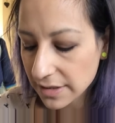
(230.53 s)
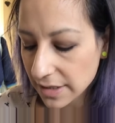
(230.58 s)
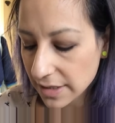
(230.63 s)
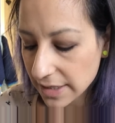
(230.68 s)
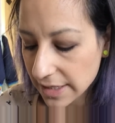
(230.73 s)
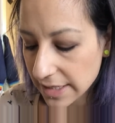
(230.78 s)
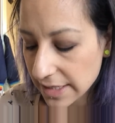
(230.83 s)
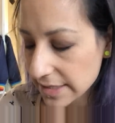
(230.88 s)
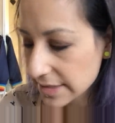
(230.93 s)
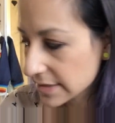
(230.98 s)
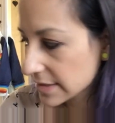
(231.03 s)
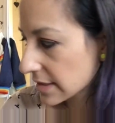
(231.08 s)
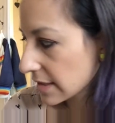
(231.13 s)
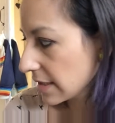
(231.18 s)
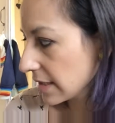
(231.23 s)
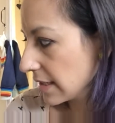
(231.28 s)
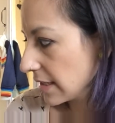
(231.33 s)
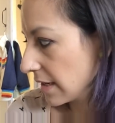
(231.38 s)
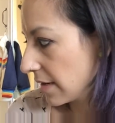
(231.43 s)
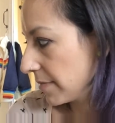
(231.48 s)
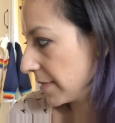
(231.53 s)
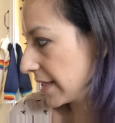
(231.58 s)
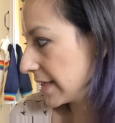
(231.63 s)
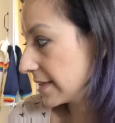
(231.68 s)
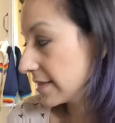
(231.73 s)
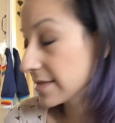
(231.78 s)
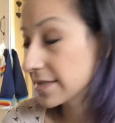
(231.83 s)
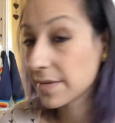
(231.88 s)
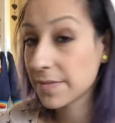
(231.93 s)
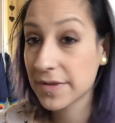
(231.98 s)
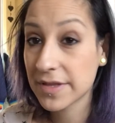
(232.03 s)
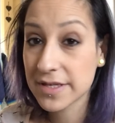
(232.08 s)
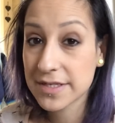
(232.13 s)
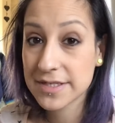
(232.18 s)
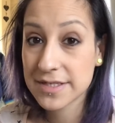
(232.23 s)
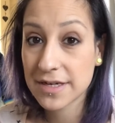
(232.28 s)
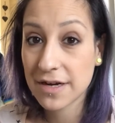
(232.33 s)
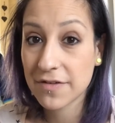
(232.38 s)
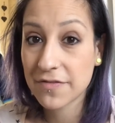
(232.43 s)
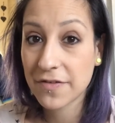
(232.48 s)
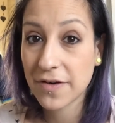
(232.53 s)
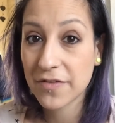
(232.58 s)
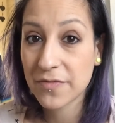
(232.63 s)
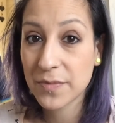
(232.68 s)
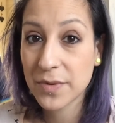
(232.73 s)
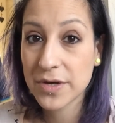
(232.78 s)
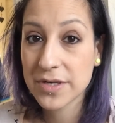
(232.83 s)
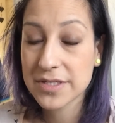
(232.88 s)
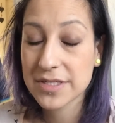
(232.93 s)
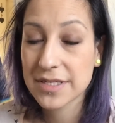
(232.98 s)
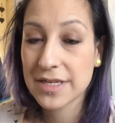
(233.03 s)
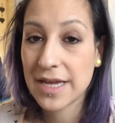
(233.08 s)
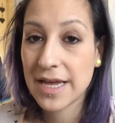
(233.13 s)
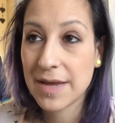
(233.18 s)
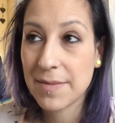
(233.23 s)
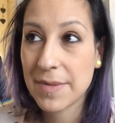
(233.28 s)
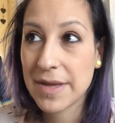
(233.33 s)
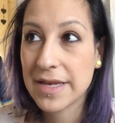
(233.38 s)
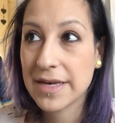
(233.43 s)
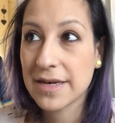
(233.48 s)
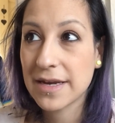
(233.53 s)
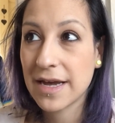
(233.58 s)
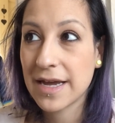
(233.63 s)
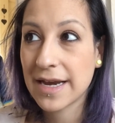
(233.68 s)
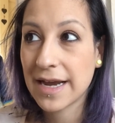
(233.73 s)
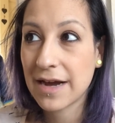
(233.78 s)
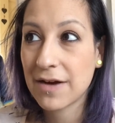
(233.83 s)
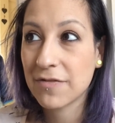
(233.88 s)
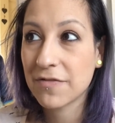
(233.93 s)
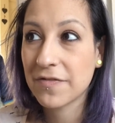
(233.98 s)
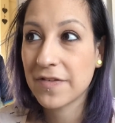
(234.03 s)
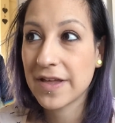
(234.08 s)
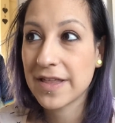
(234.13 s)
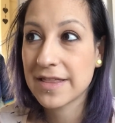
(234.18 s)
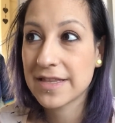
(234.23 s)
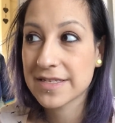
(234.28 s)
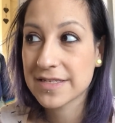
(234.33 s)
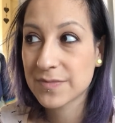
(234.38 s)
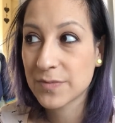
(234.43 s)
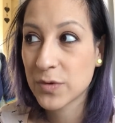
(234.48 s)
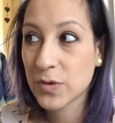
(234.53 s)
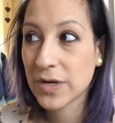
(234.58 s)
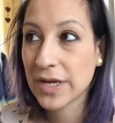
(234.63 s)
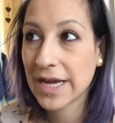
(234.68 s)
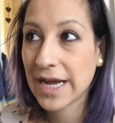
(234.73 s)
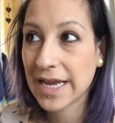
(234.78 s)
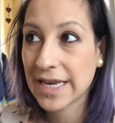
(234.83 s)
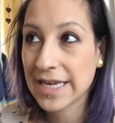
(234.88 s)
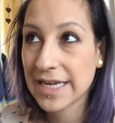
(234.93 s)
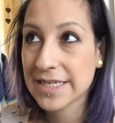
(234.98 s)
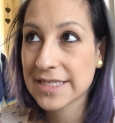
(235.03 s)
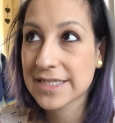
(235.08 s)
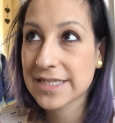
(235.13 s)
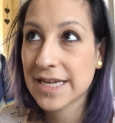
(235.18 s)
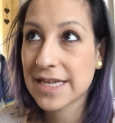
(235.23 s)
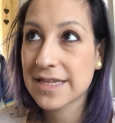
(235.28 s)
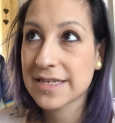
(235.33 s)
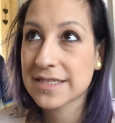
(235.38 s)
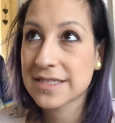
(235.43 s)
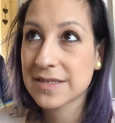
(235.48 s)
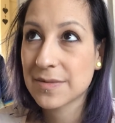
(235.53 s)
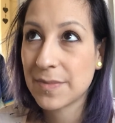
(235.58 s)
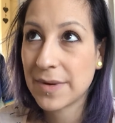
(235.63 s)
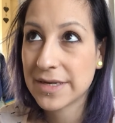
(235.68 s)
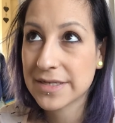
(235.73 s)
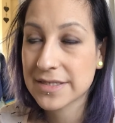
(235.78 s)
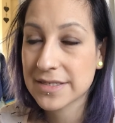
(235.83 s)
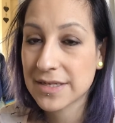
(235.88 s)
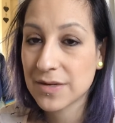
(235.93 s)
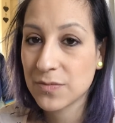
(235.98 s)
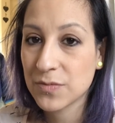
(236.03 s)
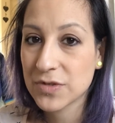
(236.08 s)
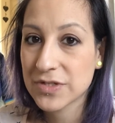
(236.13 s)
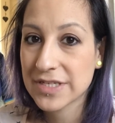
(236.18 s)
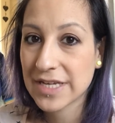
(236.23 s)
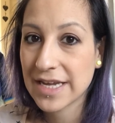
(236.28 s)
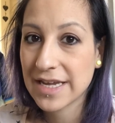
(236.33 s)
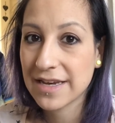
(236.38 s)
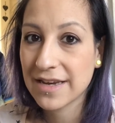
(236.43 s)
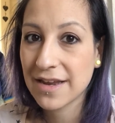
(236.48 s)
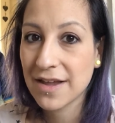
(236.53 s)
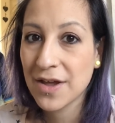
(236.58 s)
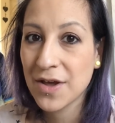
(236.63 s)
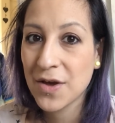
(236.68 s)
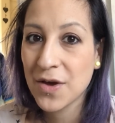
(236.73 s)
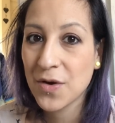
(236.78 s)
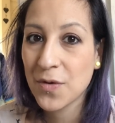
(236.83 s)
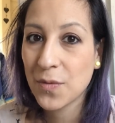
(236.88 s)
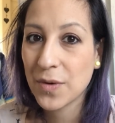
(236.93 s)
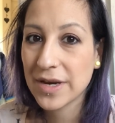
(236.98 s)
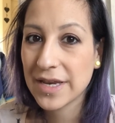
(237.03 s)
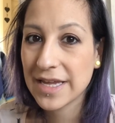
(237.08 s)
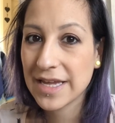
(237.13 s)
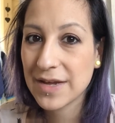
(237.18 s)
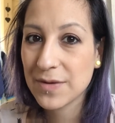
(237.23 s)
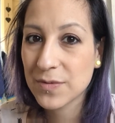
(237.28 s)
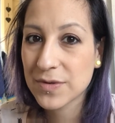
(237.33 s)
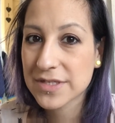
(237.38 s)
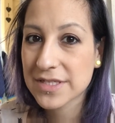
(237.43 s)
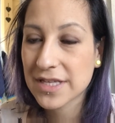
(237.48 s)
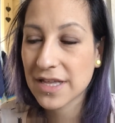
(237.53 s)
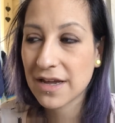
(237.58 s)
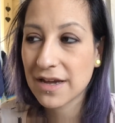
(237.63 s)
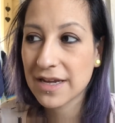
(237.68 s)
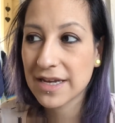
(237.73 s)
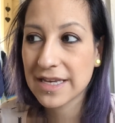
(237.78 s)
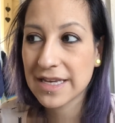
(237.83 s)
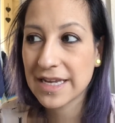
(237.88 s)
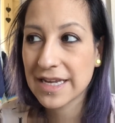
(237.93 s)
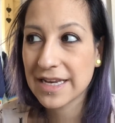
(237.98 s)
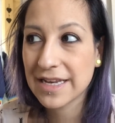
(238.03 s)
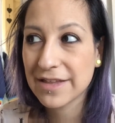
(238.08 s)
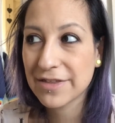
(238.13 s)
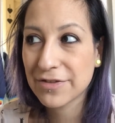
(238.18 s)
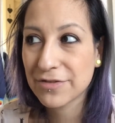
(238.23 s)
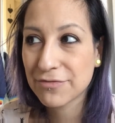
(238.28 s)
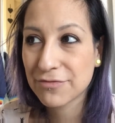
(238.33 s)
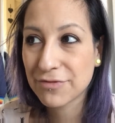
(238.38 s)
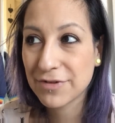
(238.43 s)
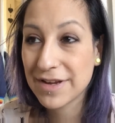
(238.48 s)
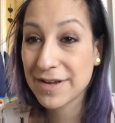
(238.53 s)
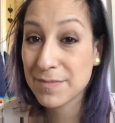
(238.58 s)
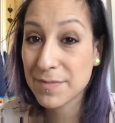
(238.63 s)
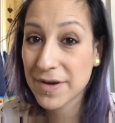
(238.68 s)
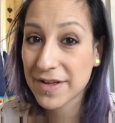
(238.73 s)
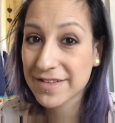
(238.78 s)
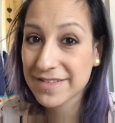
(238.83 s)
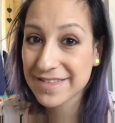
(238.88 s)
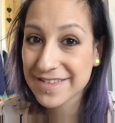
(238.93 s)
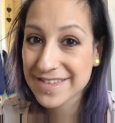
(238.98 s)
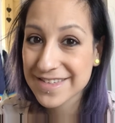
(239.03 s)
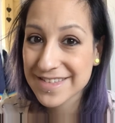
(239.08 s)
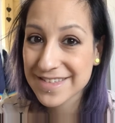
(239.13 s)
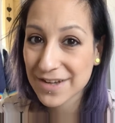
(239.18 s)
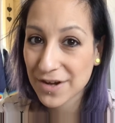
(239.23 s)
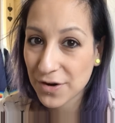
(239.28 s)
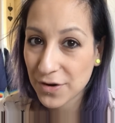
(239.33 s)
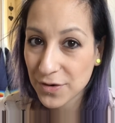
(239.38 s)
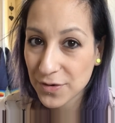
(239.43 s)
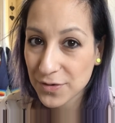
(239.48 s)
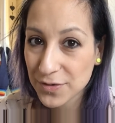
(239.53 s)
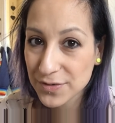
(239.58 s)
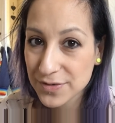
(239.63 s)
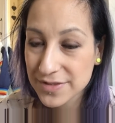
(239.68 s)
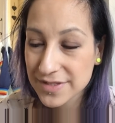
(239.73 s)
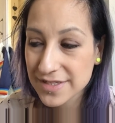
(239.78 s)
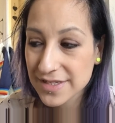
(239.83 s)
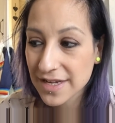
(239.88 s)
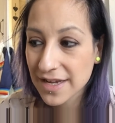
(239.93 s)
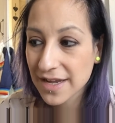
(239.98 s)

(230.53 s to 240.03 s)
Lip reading: I mean, some of the stuff, I've put him in an outfit this morning and yesterday that Sebastian was in when he was like nearly 3 months old.